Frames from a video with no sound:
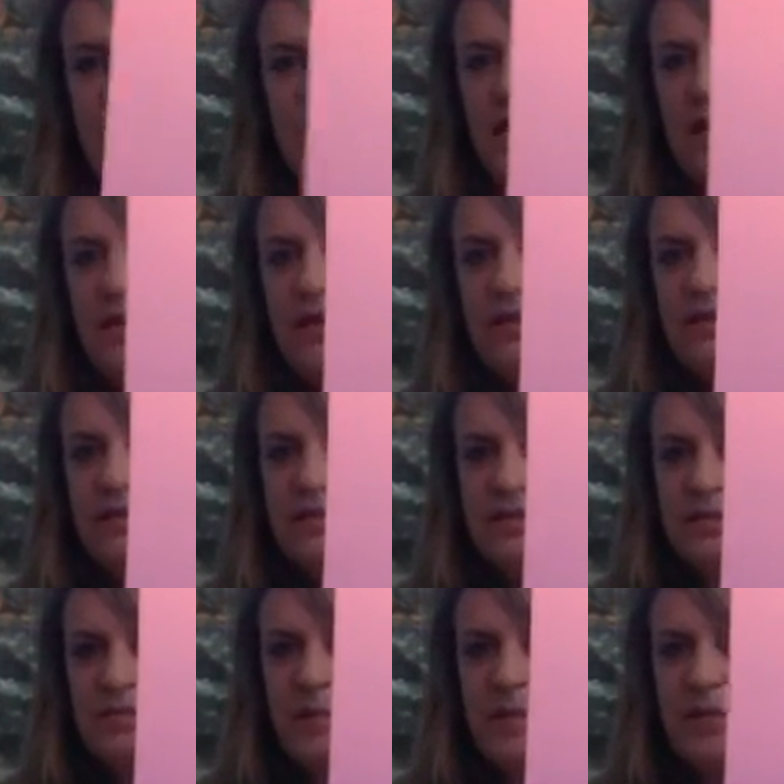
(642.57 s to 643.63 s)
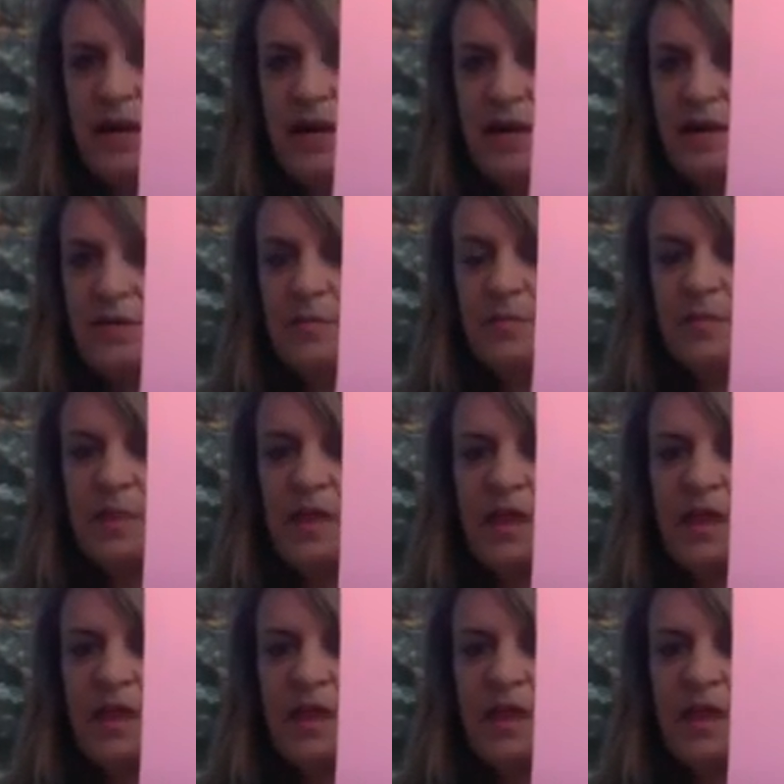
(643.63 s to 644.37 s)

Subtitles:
card to my mom.